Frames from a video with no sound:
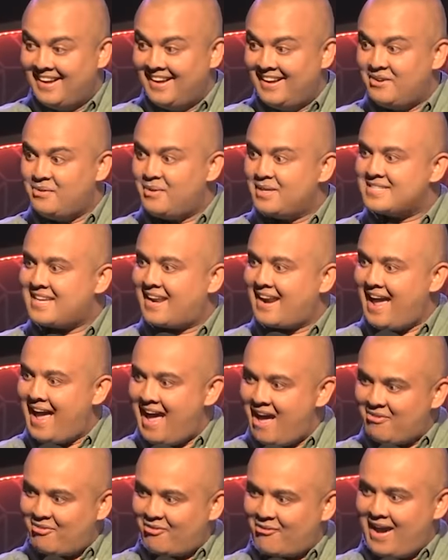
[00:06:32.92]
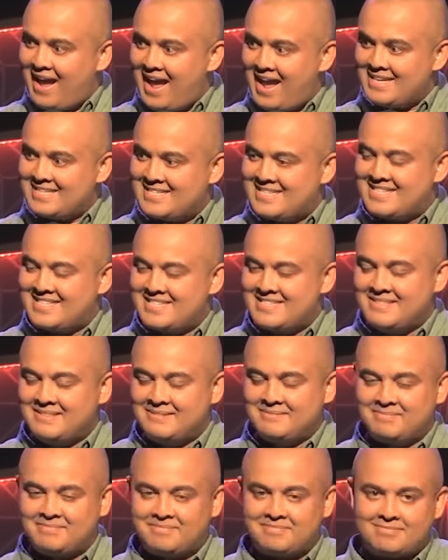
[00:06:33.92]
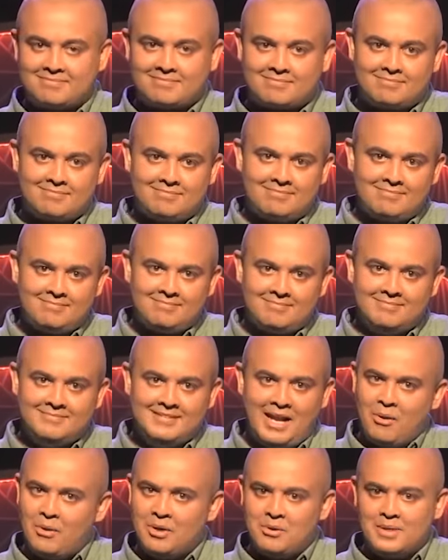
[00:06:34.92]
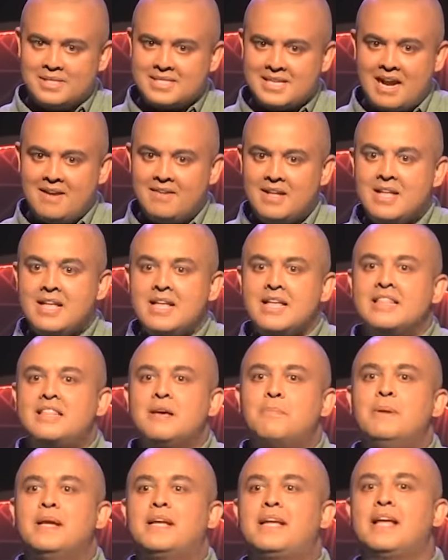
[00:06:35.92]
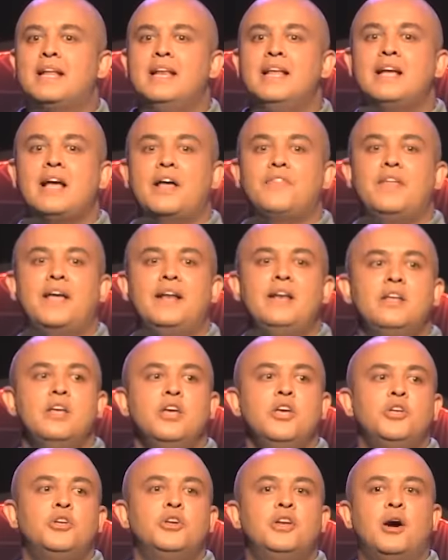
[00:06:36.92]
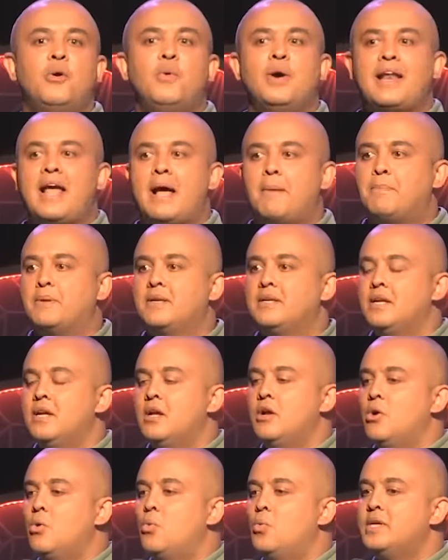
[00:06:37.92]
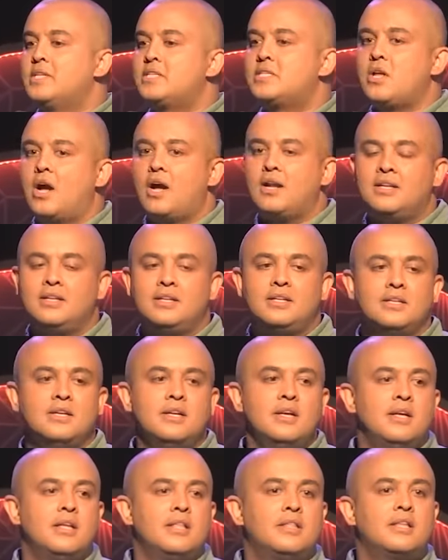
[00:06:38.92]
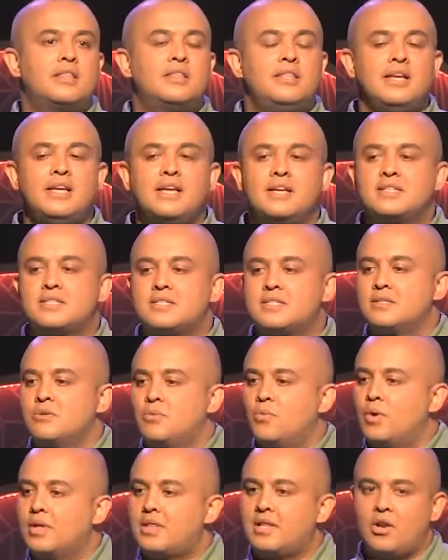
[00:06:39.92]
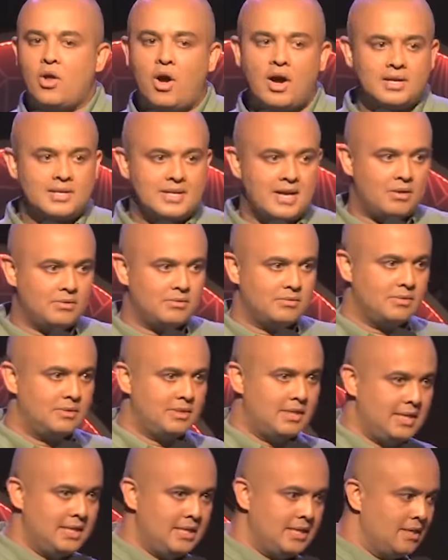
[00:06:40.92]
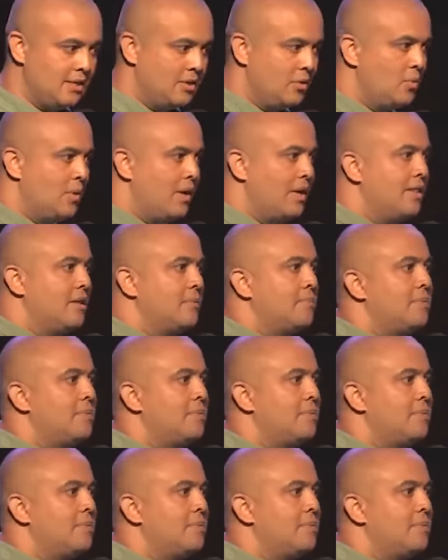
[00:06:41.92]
It was rough, guys. No, it was rough. The beginning, and then you know what happened? We started the thing is with lockdown, né? in the